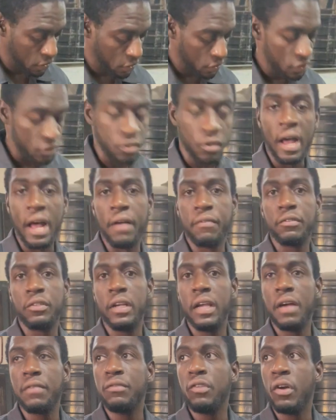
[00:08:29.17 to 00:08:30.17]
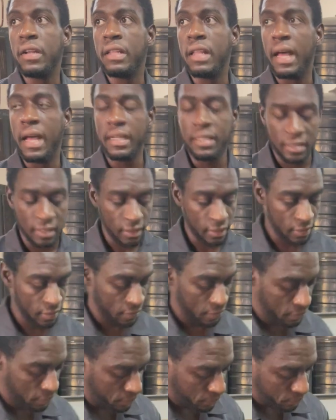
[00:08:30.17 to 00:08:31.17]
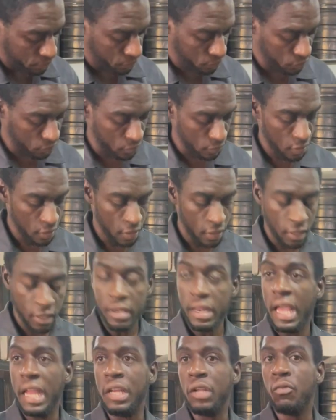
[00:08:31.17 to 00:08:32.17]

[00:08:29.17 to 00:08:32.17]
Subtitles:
So after you have done that, then